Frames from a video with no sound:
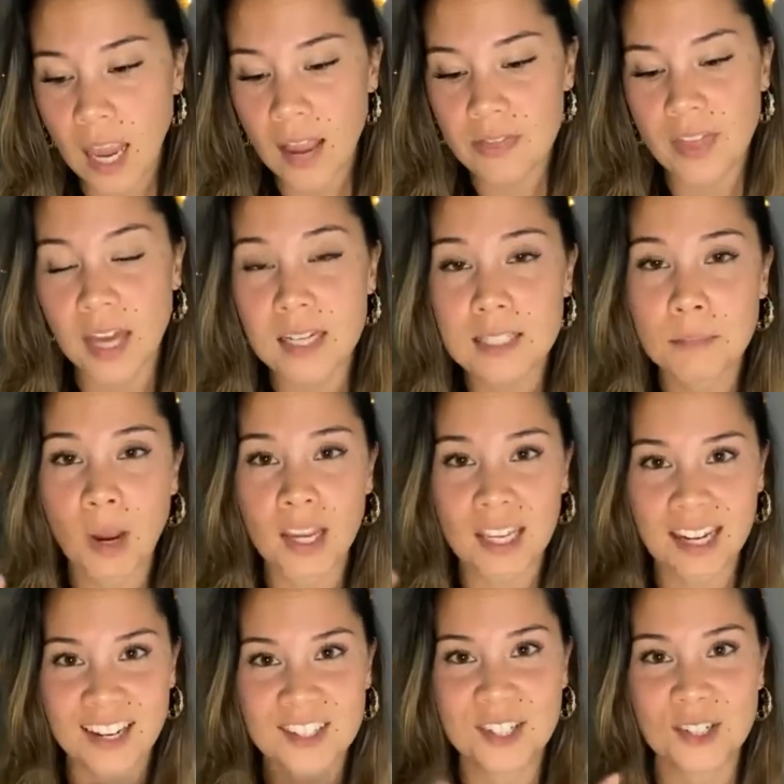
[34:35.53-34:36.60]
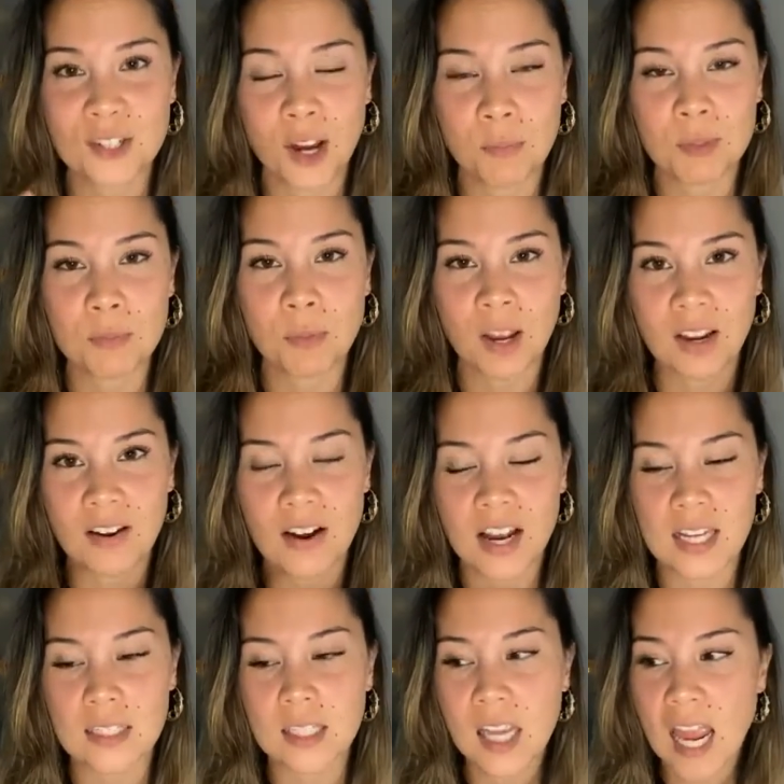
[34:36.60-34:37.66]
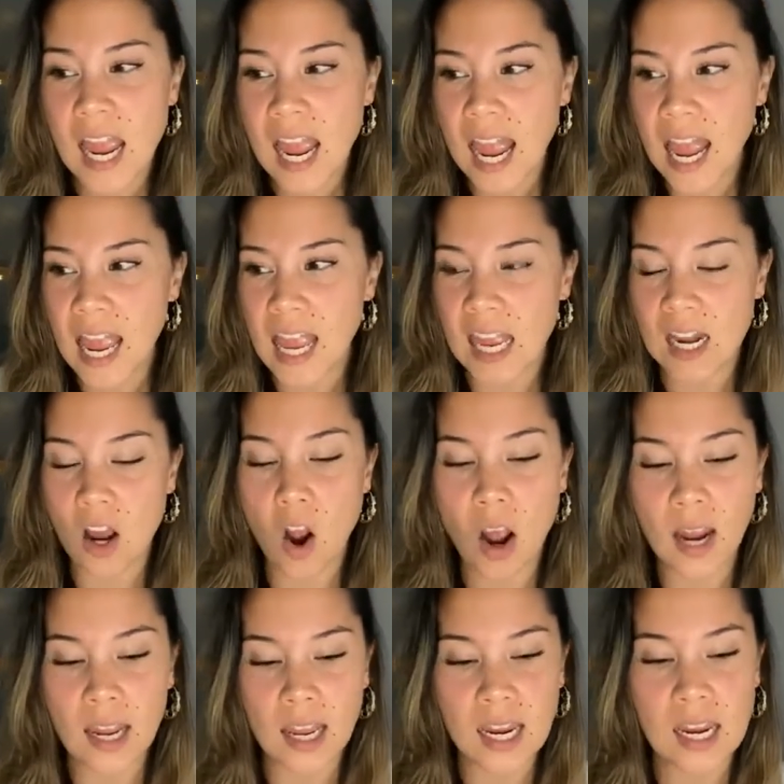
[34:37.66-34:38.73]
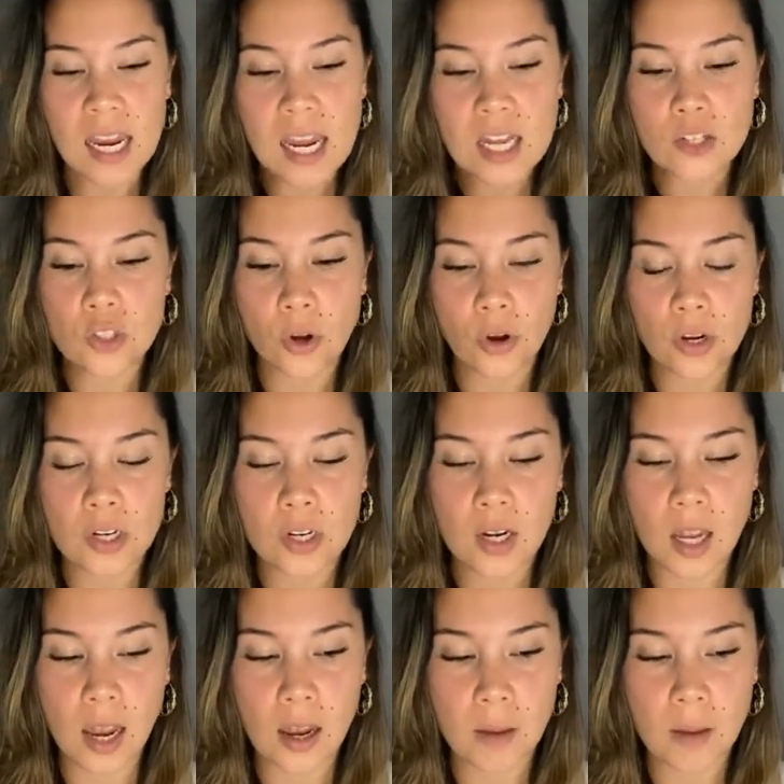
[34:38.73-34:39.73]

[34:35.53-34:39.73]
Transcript: And that is my connection time with my guides. And I don't,